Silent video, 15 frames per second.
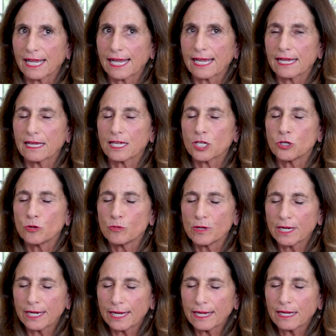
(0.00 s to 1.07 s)
a
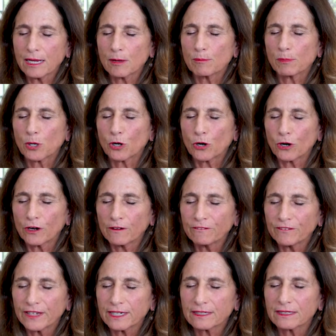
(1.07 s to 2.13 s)
unique,
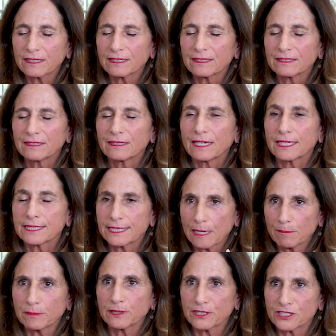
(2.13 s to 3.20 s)
perfect
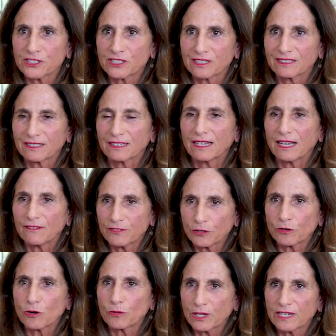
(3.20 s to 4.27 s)
assemblage of
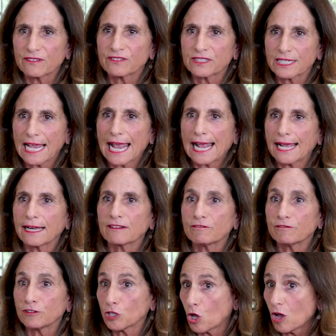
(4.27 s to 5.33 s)
their own gifts and
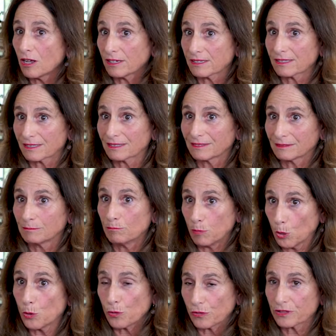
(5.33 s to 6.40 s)
flaws,
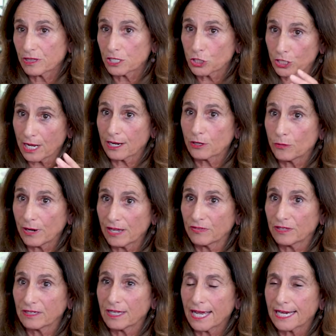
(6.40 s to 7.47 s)
both the shadow and
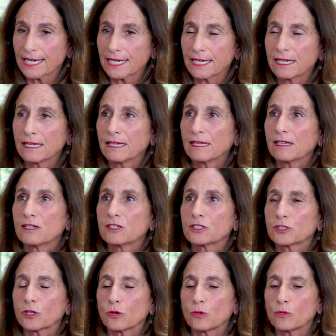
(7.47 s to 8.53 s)
the light.
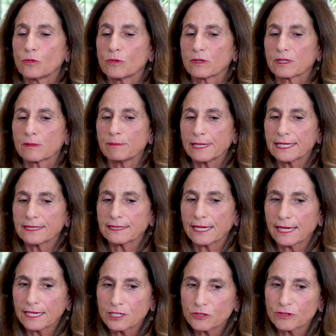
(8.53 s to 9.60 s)
So the biggest
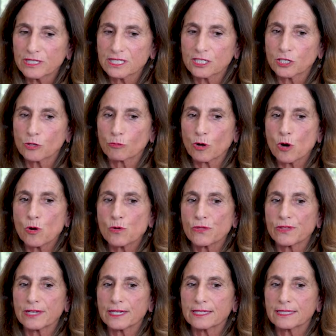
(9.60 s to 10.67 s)
hindrance to
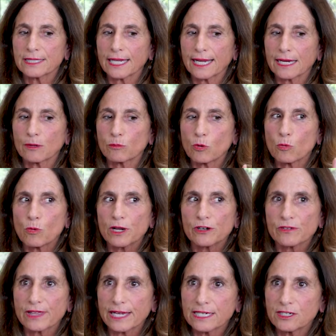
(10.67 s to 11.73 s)
growth is saying, well, what are
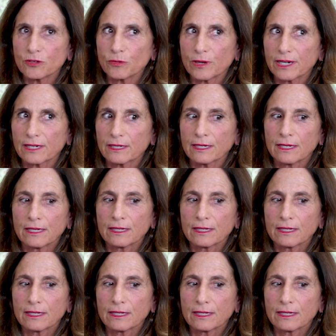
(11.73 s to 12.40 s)
they doing?